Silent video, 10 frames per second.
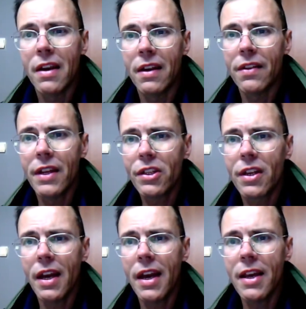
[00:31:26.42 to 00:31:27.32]
In this
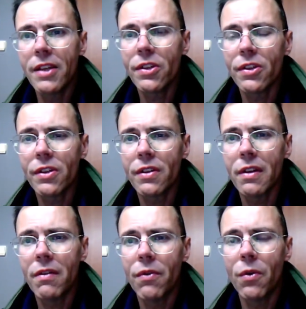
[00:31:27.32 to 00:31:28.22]
case,
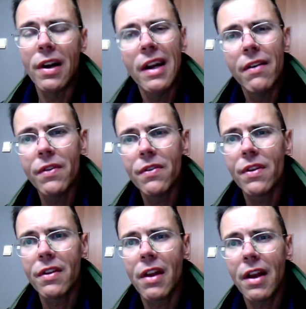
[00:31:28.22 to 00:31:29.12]
for
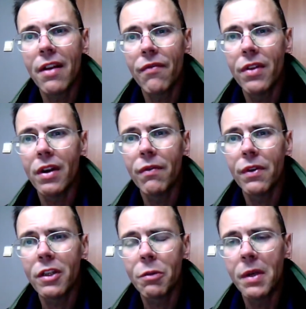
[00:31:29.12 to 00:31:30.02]
everything that I have done
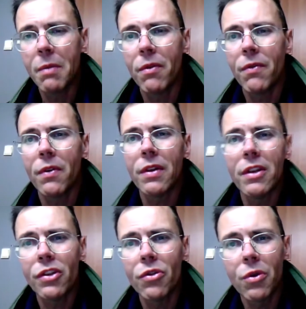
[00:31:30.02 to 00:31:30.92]
for these people, for
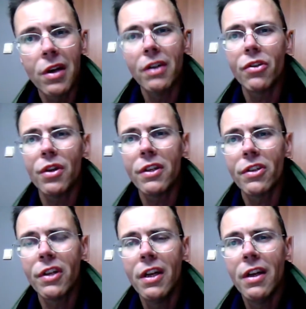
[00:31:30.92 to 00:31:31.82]
these two
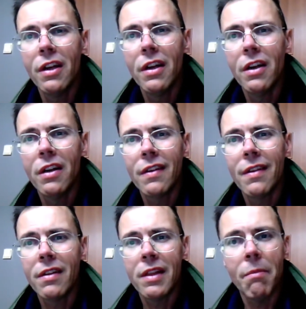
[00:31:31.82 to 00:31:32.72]
countries,
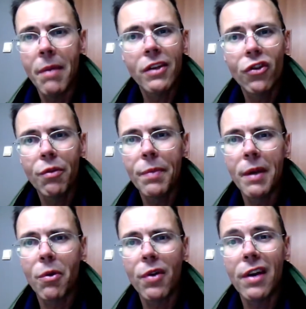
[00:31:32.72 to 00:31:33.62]
the mentioned
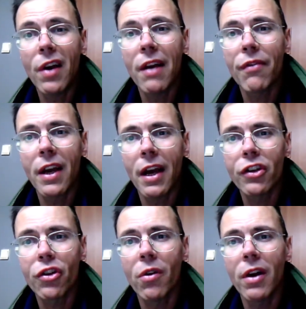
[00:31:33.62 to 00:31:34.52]
people here have
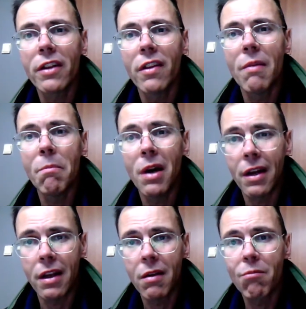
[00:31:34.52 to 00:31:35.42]
cash, collected the
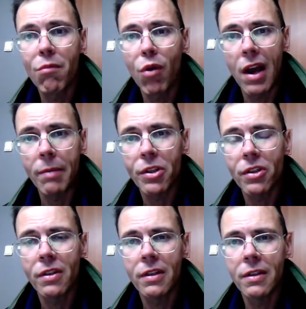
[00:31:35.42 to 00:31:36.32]
money,
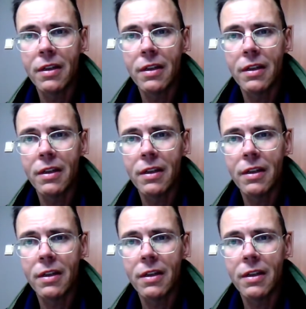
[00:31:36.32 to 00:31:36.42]
bribes.